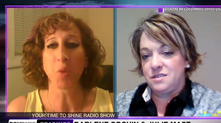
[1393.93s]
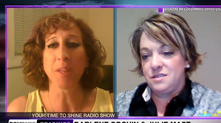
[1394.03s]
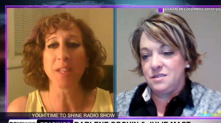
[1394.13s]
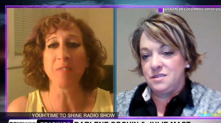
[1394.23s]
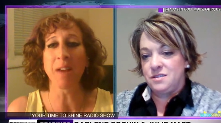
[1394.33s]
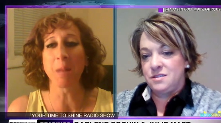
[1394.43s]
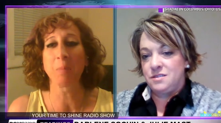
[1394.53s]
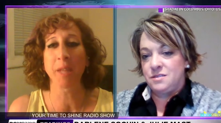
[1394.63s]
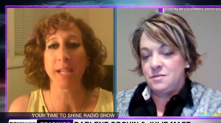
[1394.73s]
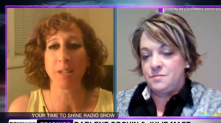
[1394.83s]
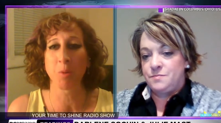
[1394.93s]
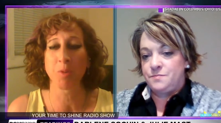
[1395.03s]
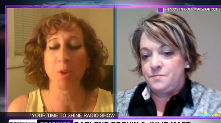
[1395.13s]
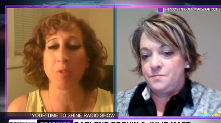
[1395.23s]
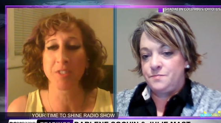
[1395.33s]
Speaker 1: You know, we live on a planet
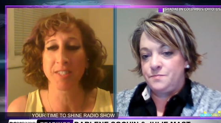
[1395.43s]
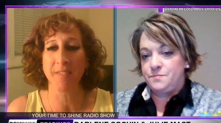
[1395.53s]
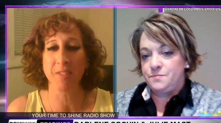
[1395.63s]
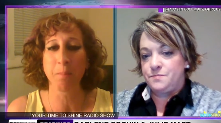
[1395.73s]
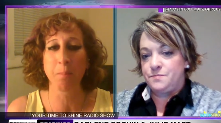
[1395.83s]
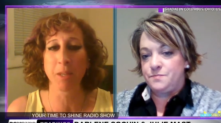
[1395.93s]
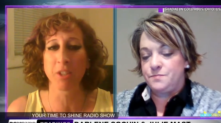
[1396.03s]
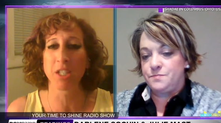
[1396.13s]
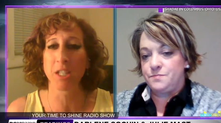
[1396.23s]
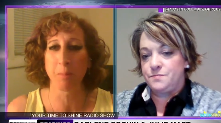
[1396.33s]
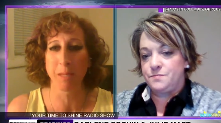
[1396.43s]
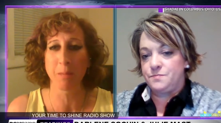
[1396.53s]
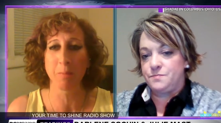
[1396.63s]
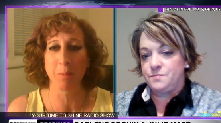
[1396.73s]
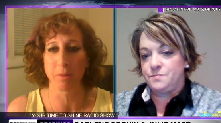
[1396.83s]
with over 7 billion
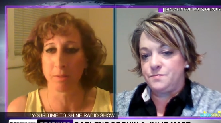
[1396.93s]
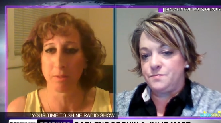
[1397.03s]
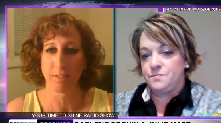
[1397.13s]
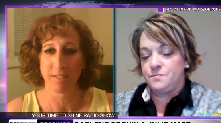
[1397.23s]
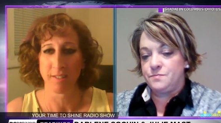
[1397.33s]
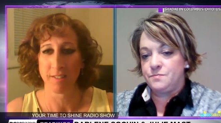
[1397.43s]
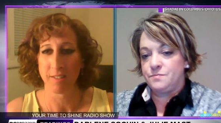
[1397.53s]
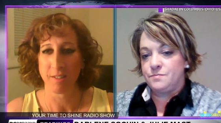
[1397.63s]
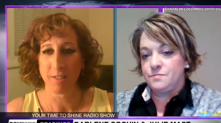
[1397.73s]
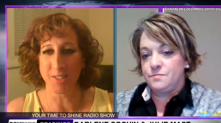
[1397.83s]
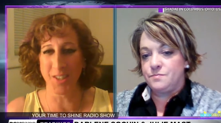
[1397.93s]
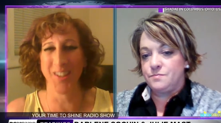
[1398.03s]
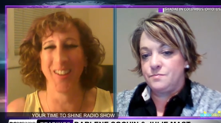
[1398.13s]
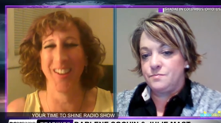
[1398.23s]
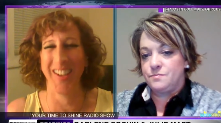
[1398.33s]
people. So,